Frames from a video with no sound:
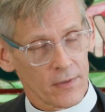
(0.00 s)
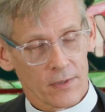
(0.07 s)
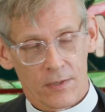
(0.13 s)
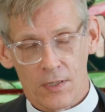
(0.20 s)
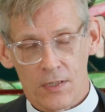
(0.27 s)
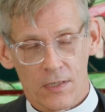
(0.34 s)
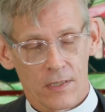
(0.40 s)

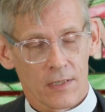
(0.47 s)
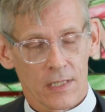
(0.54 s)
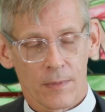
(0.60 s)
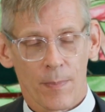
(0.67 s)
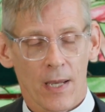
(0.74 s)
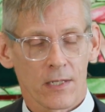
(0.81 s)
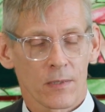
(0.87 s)
just
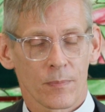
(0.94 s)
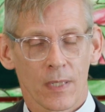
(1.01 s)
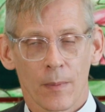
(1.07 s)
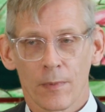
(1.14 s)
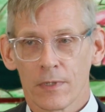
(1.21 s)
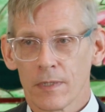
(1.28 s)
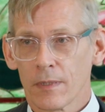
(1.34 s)
this past
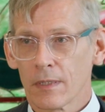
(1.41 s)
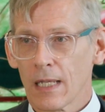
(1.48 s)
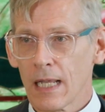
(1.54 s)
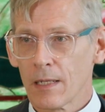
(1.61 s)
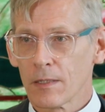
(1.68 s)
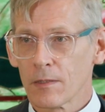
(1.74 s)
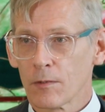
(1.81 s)
September I
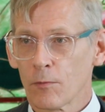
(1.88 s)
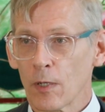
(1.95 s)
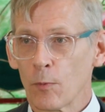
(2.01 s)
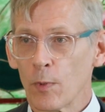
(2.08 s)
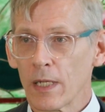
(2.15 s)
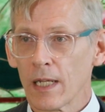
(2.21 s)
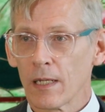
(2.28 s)
had a
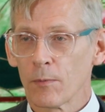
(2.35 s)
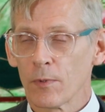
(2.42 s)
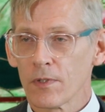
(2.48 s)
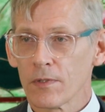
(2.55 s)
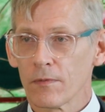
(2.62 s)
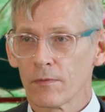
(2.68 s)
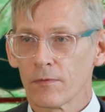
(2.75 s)
great weekend
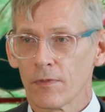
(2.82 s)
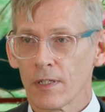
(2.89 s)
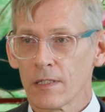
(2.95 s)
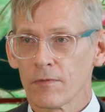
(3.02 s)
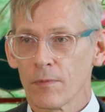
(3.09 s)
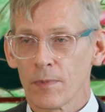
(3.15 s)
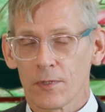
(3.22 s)
with some
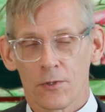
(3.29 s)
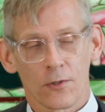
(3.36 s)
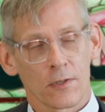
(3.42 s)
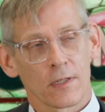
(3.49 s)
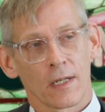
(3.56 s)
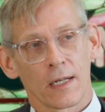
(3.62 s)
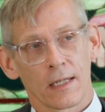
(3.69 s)
friends from the
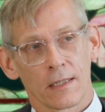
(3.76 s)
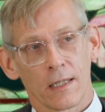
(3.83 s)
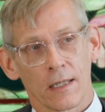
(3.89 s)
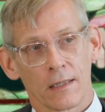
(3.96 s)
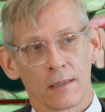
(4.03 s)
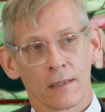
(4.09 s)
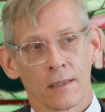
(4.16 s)
church that I
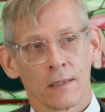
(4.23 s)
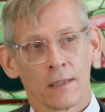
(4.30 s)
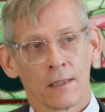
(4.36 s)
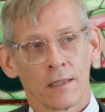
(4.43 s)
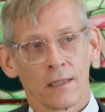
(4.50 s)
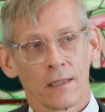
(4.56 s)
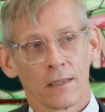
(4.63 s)
attend
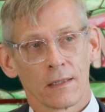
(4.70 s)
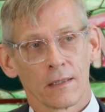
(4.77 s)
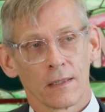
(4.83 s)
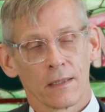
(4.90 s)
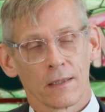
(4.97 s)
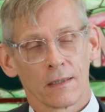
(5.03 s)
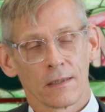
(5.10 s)

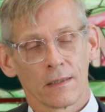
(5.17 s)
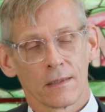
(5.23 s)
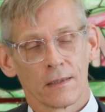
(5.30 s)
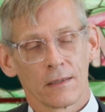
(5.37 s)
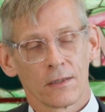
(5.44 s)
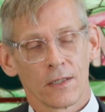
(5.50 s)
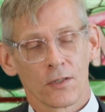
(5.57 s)
in
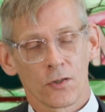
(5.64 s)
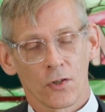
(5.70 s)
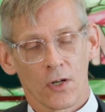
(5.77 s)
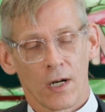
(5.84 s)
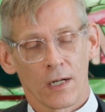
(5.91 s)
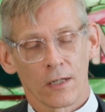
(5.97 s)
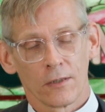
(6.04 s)

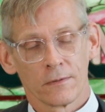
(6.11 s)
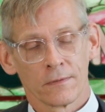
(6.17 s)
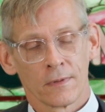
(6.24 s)
Chicago,